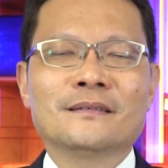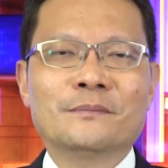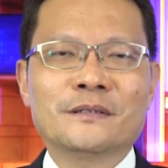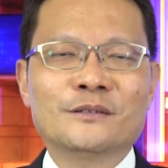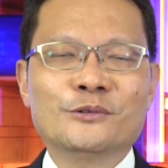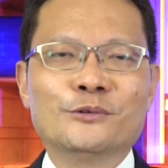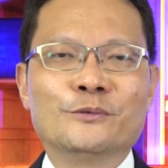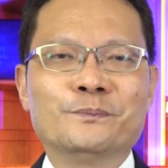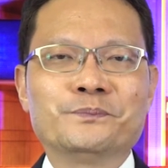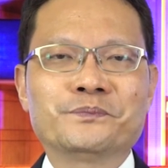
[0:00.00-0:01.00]
Number
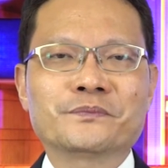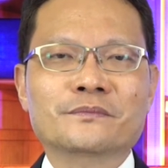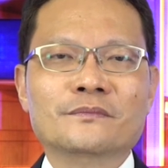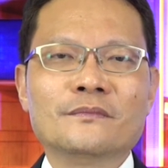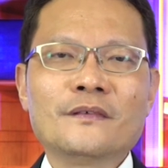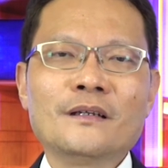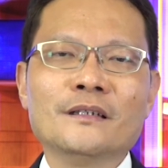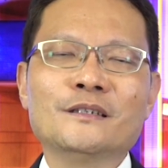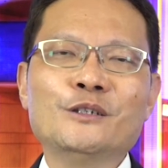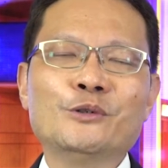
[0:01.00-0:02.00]
two,
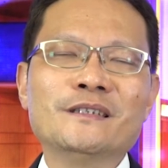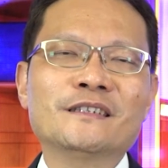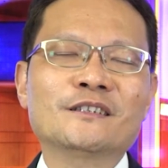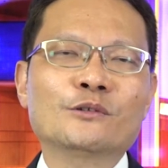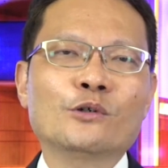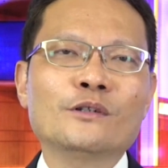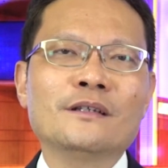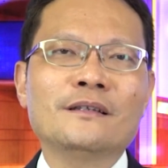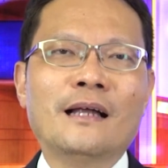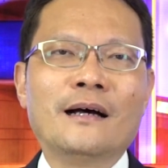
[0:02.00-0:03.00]
you install
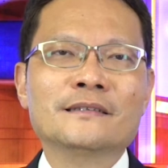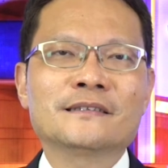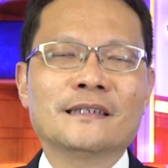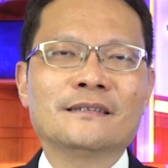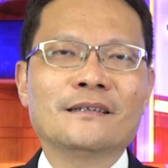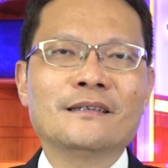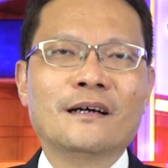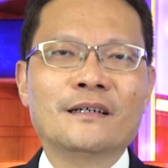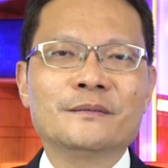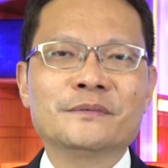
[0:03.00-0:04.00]
locks and
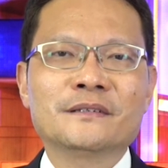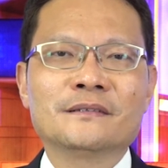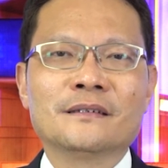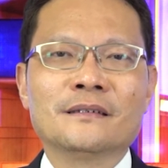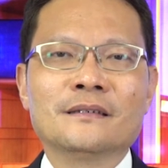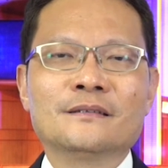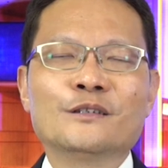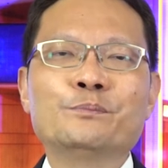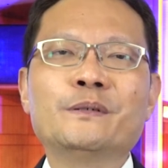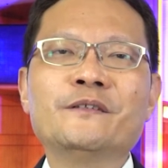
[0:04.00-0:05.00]
alarms
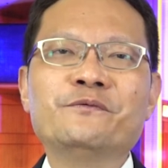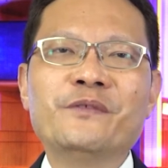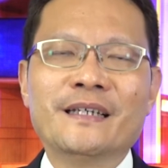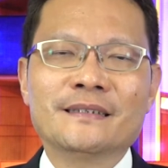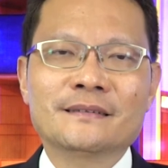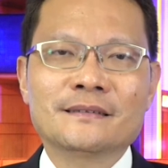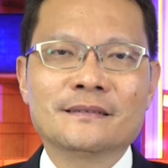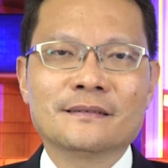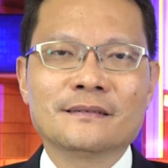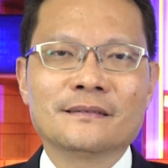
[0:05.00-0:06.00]
to prevent.